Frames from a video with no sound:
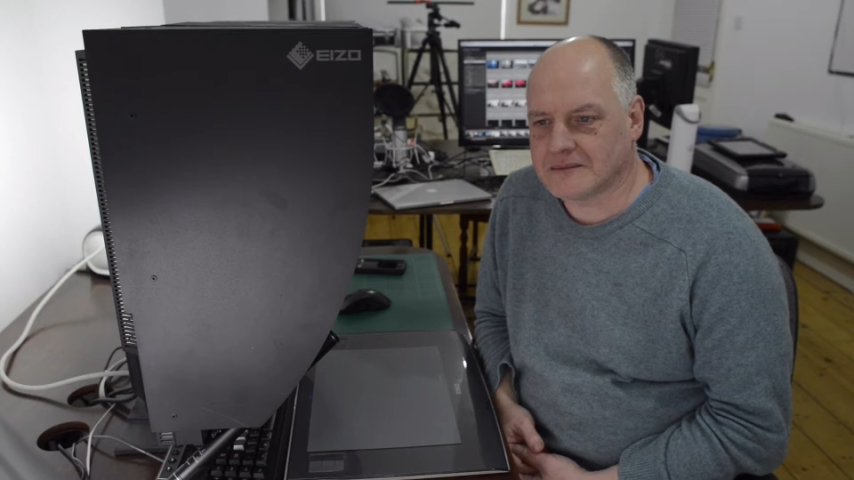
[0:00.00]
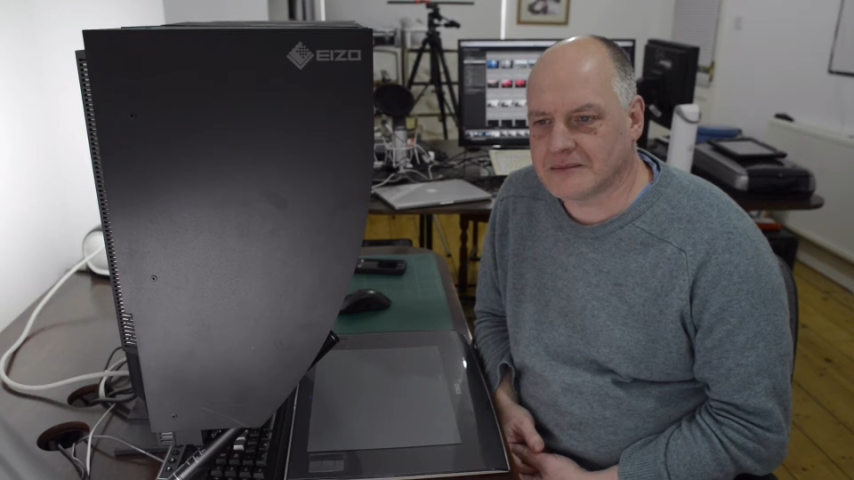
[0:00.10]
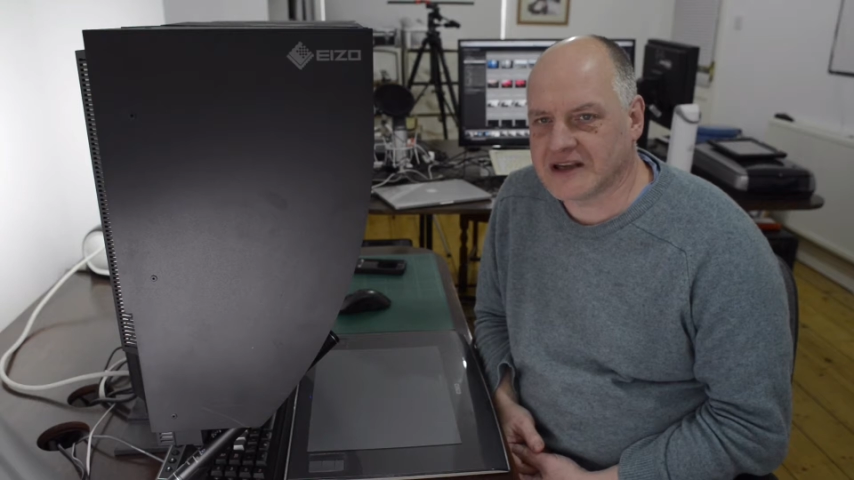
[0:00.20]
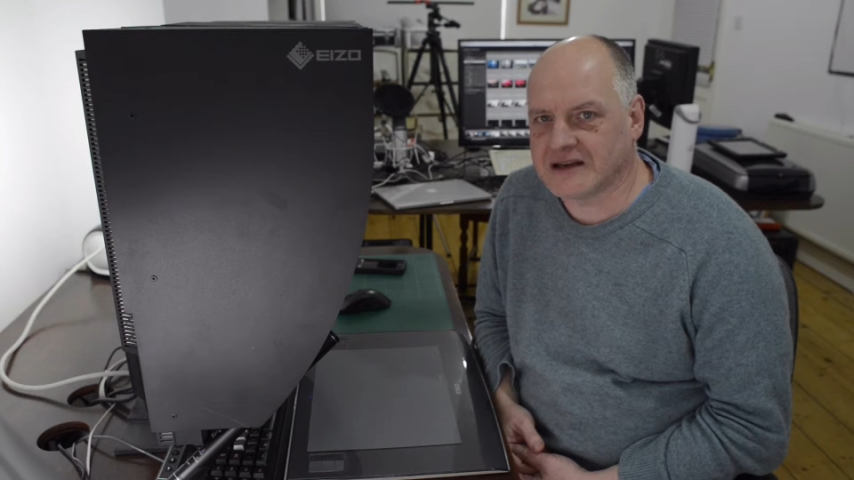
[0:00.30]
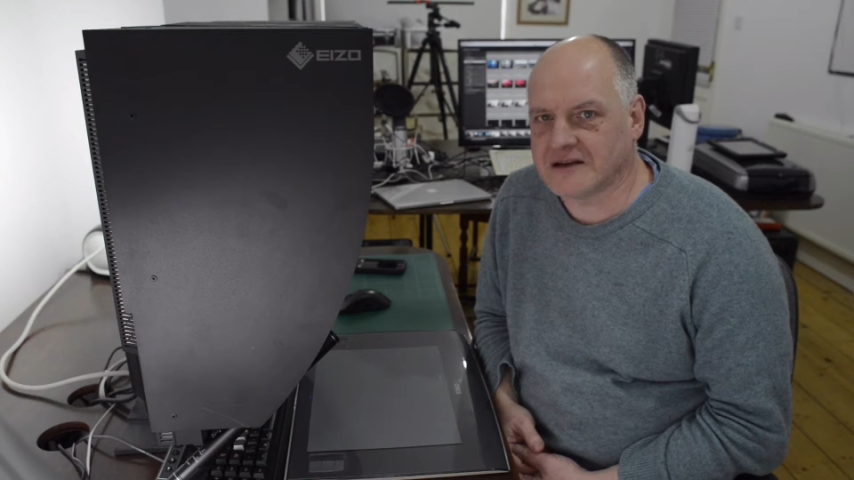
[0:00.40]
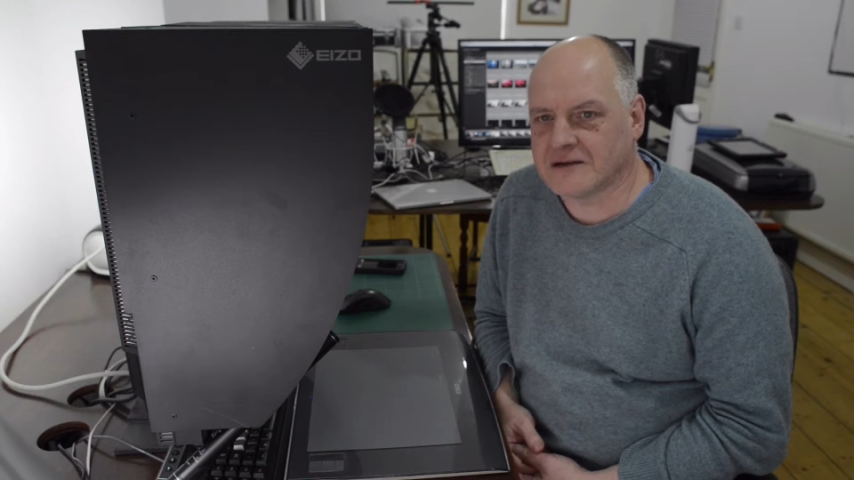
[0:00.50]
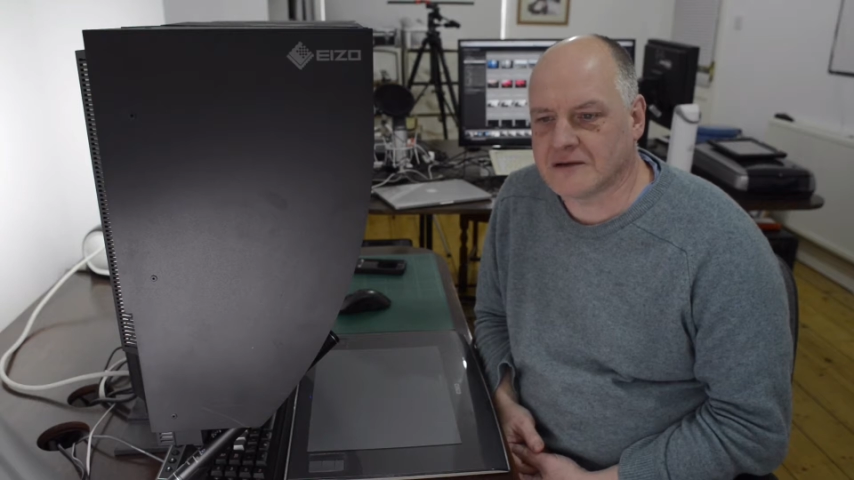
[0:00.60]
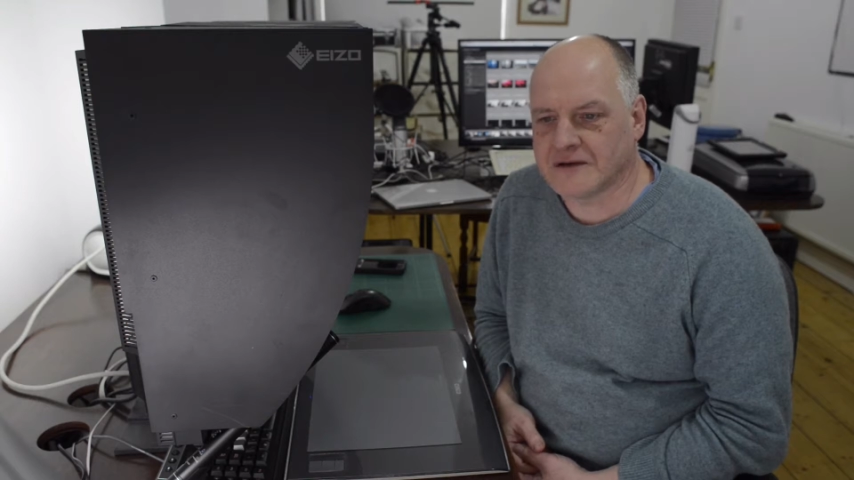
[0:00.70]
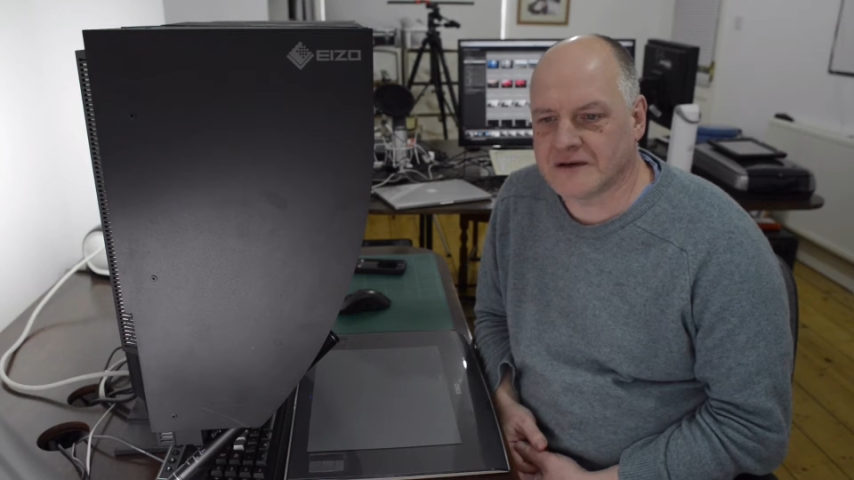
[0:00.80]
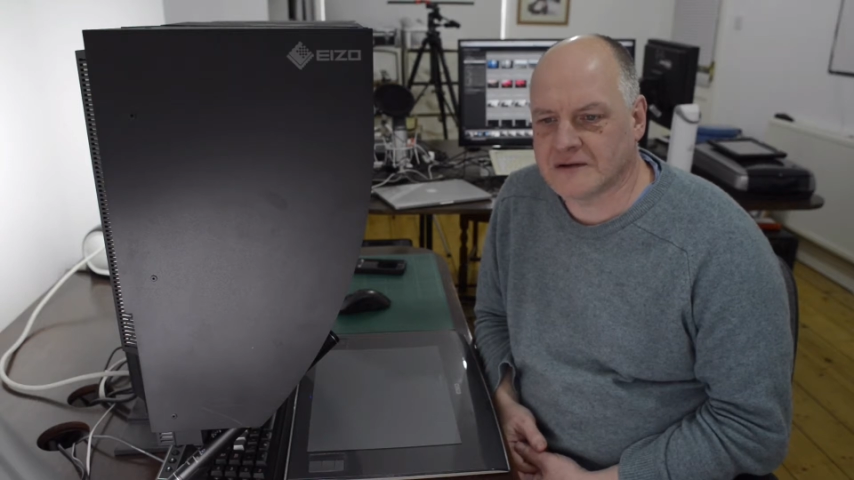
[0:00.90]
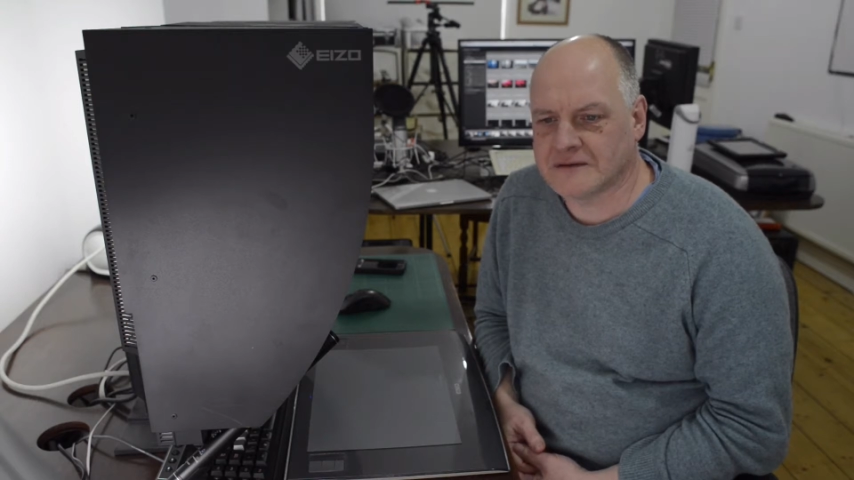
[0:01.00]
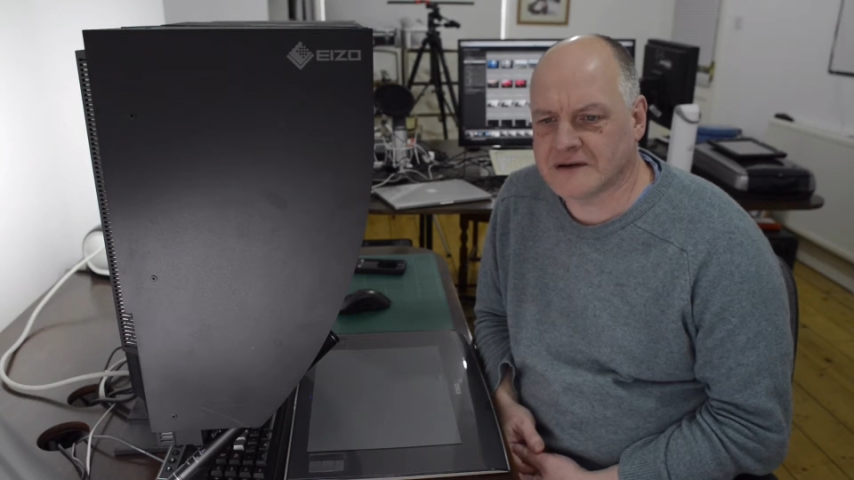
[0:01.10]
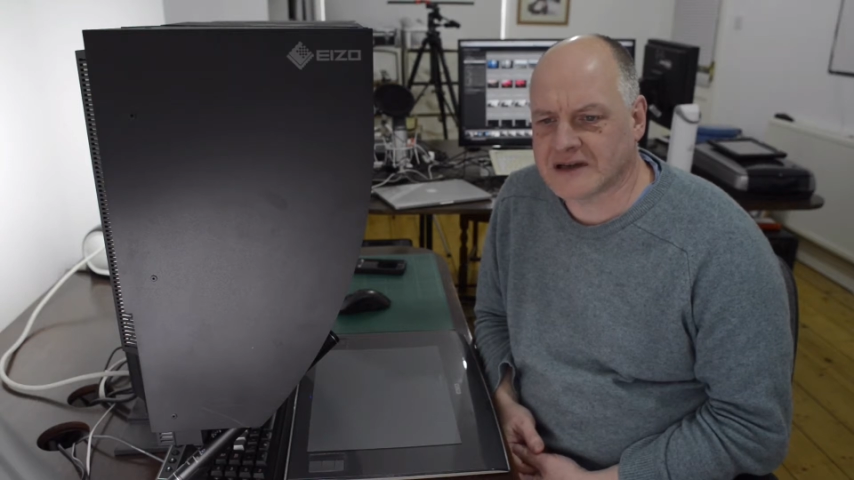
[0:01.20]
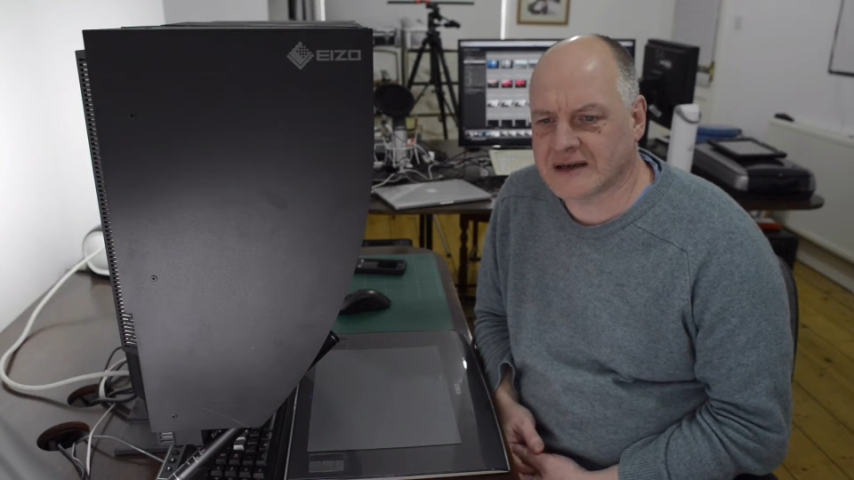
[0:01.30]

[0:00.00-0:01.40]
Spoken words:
being in North Norfolk,